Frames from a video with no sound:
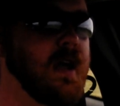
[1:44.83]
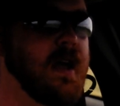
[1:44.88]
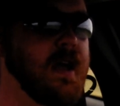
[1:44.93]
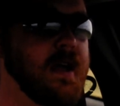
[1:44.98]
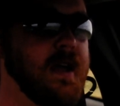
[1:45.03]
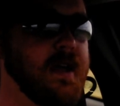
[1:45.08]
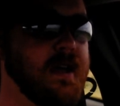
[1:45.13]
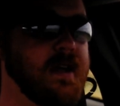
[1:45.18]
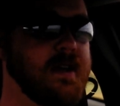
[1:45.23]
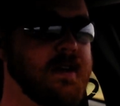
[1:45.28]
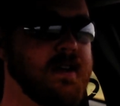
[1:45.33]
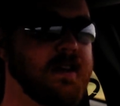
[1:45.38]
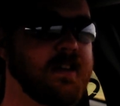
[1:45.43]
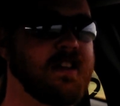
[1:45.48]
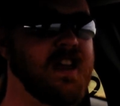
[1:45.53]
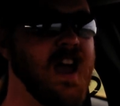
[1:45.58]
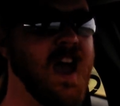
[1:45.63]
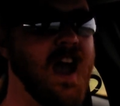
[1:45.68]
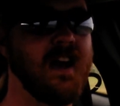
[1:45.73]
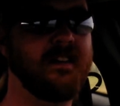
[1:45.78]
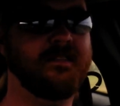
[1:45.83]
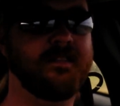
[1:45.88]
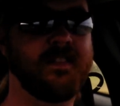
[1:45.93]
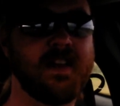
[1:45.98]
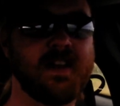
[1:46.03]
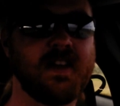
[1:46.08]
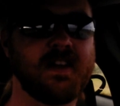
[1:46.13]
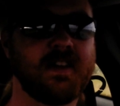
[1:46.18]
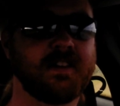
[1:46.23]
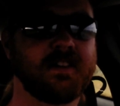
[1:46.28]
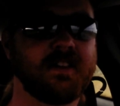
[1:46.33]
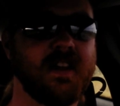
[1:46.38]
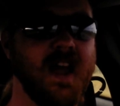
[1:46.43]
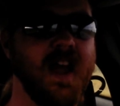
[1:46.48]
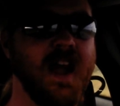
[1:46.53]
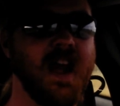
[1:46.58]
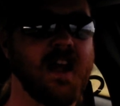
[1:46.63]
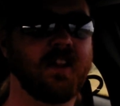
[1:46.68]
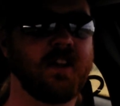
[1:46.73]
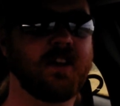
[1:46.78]
a caffeine
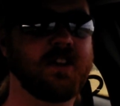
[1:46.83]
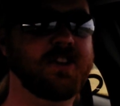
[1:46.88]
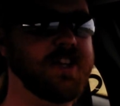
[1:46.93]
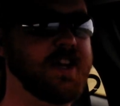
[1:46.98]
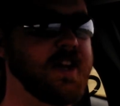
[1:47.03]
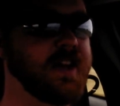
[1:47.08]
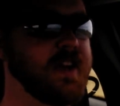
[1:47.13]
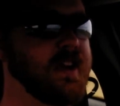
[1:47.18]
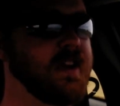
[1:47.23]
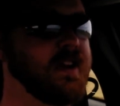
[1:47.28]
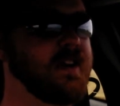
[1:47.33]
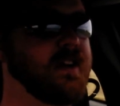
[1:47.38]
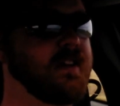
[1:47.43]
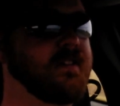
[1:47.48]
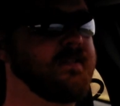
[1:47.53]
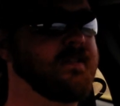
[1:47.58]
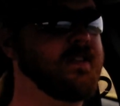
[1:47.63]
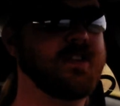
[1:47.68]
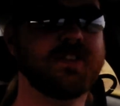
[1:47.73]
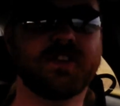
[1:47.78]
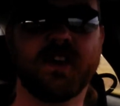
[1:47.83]
allergy for